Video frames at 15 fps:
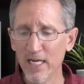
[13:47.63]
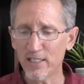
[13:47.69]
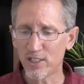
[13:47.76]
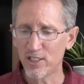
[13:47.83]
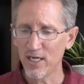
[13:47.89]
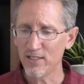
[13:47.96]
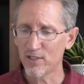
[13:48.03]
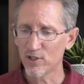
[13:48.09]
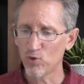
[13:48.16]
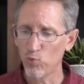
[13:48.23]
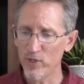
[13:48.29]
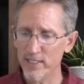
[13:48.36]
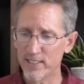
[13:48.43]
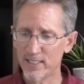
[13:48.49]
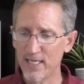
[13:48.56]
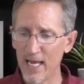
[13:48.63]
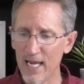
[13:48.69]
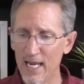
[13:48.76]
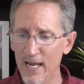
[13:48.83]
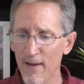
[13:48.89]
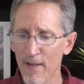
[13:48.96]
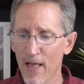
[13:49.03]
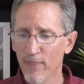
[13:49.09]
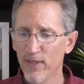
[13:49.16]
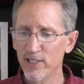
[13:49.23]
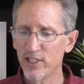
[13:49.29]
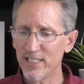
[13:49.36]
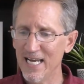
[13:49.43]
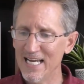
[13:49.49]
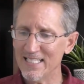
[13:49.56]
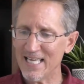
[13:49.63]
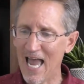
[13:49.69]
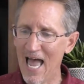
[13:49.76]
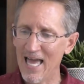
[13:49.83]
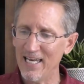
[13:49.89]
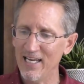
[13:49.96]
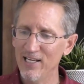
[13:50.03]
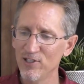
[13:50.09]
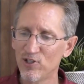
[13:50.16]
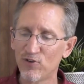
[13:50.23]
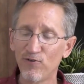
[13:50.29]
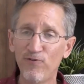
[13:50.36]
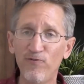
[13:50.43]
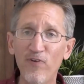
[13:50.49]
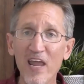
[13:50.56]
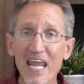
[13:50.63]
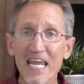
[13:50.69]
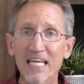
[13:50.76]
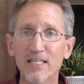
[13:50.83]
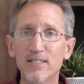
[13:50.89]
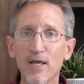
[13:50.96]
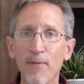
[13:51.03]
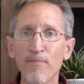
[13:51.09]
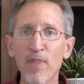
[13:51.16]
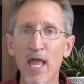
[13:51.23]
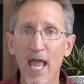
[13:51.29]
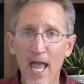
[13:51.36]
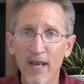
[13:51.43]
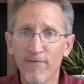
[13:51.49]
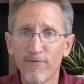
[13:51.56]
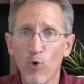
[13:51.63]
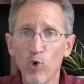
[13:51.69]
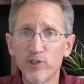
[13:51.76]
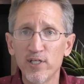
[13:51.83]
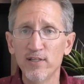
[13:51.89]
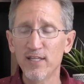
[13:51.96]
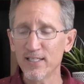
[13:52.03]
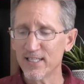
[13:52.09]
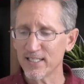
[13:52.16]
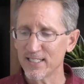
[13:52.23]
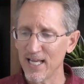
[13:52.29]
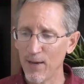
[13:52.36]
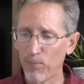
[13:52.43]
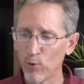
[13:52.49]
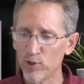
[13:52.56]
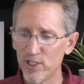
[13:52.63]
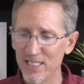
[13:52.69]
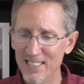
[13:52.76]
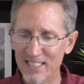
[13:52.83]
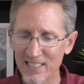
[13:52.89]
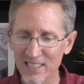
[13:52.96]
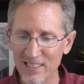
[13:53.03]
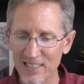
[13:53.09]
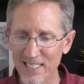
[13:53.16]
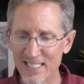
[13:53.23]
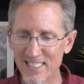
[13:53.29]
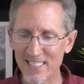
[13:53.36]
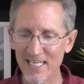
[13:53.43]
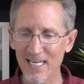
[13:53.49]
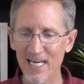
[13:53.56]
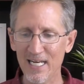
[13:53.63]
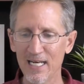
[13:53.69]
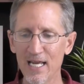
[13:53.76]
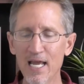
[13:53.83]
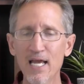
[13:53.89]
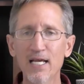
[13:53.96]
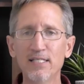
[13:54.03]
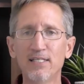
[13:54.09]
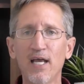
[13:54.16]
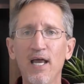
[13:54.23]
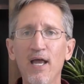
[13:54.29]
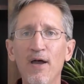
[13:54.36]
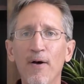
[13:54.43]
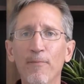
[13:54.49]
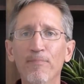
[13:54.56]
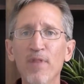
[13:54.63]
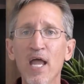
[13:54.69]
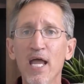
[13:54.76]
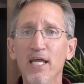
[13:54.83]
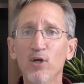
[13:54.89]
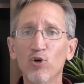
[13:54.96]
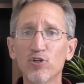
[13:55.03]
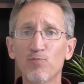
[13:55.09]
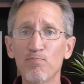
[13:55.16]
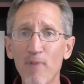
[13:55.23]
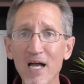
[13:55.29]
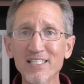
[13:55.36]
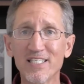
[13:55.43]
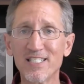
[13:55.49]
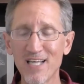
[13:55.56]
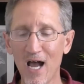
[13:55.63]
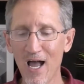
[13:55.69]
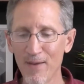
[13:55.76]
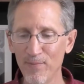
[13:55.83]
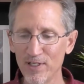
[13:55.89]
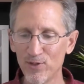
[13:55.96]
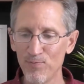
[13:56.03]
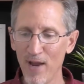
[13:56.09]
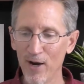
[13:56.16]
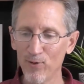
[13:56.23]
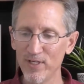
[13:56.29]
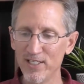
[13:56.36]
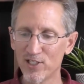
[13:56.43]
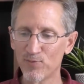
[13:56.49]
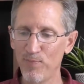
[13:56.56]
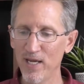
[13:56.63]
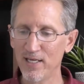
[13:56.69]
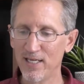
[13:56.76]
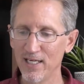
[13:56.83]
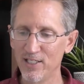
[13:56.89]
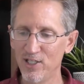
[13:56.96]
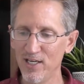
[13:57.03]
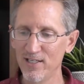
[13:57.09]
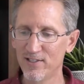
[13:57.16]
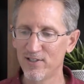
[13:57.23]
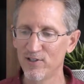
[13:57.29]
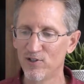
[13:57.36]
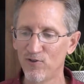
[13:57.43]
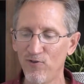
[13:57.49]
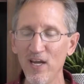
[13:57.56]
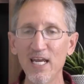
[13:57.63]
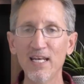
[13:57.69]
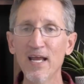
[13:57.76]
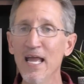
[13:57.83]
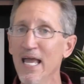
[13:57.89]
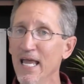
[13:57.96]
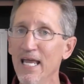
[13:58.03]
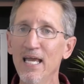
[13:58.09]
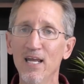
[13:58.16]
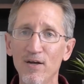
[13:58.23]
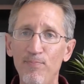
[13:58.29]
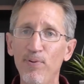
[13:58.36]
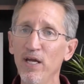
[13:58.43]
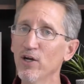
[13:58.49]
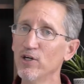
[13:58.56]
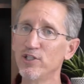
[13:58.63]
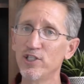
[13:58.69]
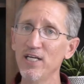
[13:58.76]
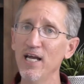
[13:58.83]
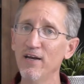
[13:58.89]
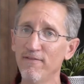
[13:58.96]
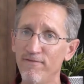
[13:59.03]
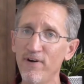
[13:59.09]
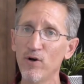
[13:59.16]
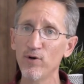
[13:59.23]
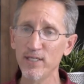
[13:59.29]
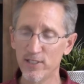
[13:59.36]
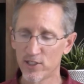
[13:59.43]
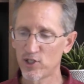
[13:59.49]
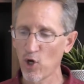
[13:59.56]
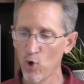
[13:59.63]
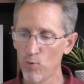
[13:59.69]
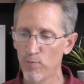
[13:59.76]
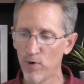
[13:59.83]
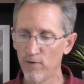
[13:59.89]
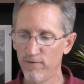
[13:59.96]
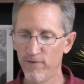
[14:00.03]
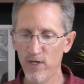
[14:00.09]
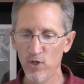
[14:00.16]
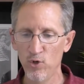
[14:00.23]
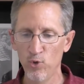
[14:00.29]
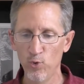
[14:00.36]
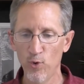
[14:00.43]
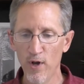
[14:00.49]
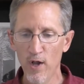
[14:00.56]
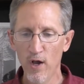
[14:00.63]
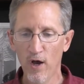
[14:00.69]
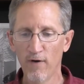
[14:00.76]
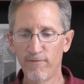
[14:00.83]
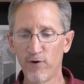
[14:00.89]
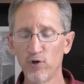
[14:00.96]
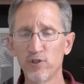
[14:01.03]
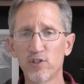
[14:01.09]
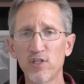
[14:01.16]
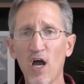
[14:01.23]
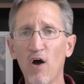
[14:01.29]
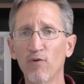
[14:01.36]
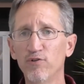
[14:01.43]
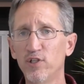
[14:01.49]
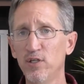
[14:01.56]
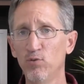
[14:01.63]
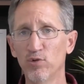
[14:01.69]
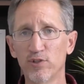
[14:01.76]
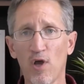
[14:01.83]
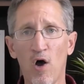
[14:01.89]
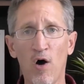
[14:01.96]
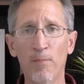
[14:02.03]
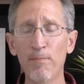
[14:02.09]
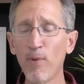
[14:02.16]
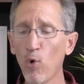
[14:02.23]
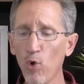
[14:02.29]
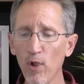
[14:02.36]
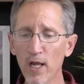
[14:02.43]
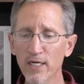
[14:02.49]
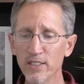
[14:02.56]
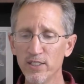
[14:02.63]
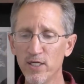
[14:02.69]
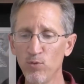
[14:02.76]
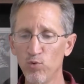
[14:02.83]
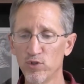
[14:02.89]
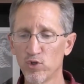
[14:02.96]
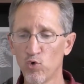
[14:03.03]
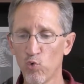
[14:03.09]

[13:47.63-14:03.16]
meets Jesus, we see that she's at his feet. And of course, in this example, she's listening to him. As much time as Mary spent at Jesus' feet, it appears she had a very sober view of herself. She was humble. She was